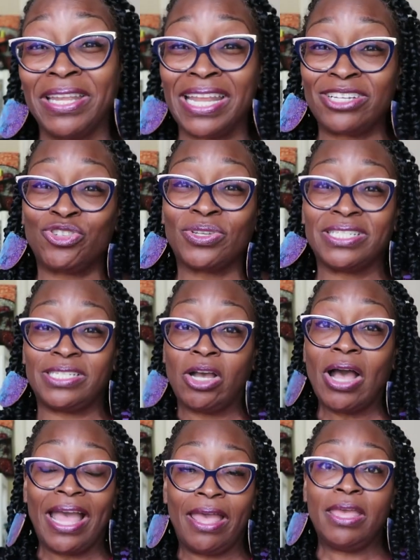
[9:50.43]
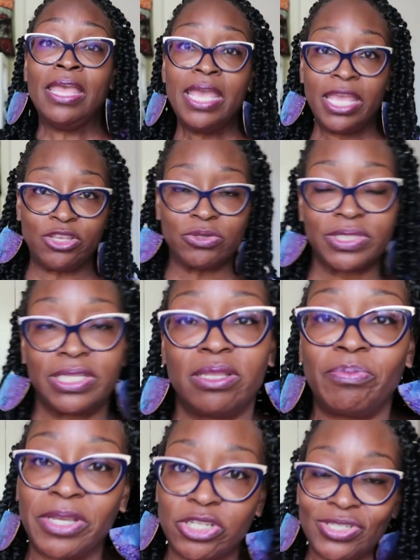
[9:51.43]
And as you can tell, you'll see
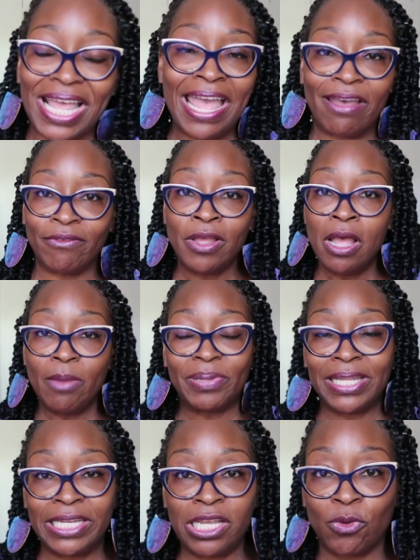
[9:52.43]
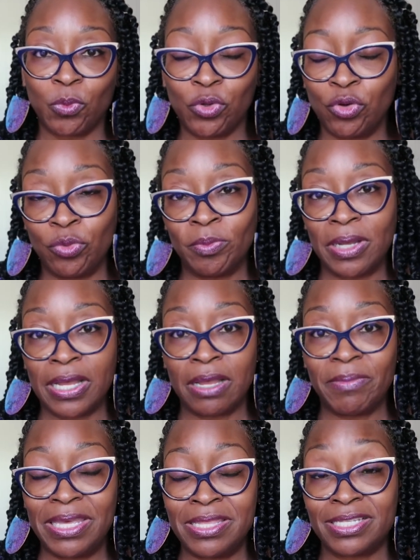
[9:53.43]
the pictures, I have plenty of room
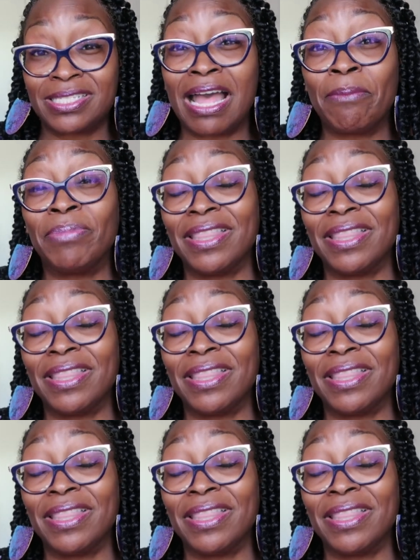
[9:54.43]
in this top,